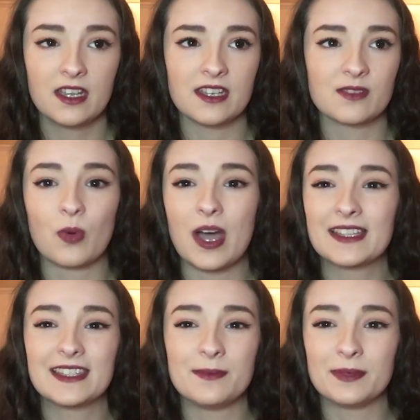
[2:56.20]
It's
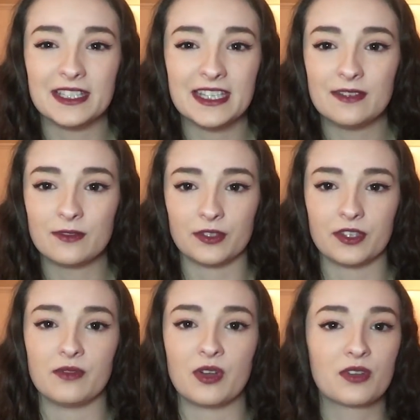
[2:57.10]
widely believed,
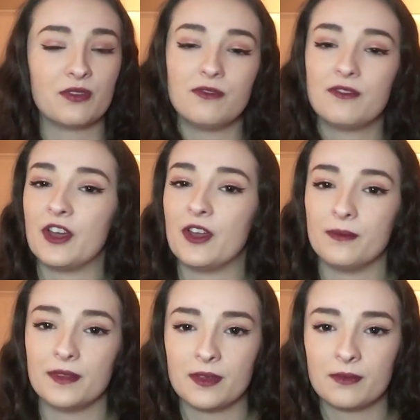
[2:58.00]
although not
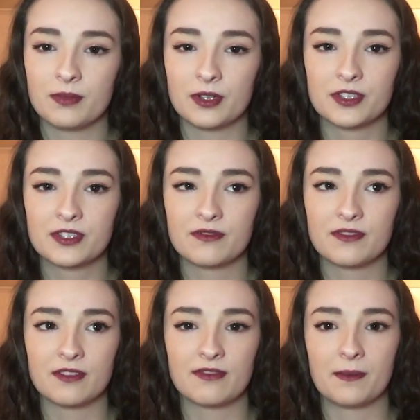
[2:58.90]
confirmed, that because
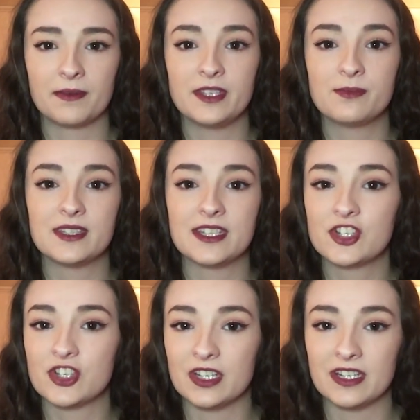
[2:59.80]
of the family's
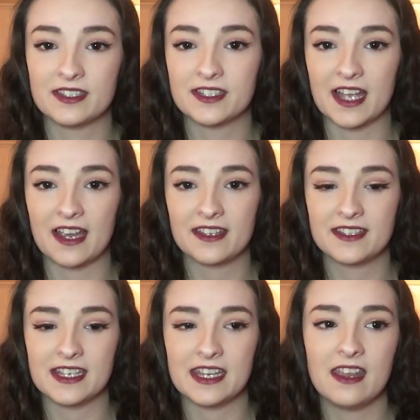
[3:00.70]
position in
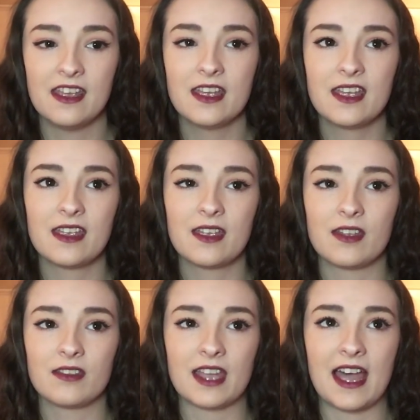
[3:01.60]
society,
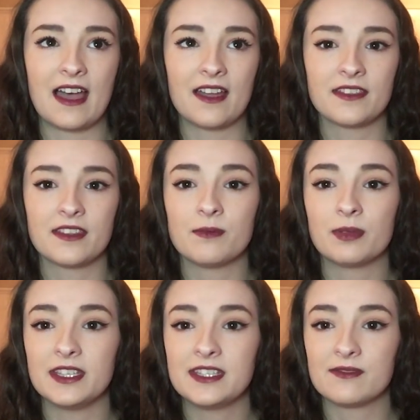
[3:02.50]
that the
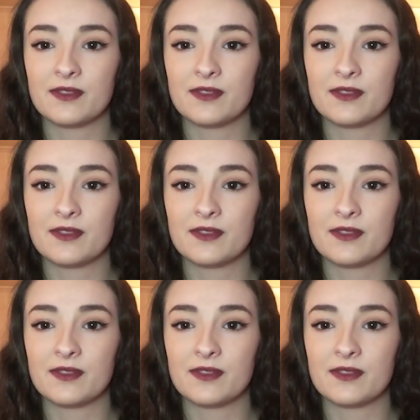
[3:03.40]
police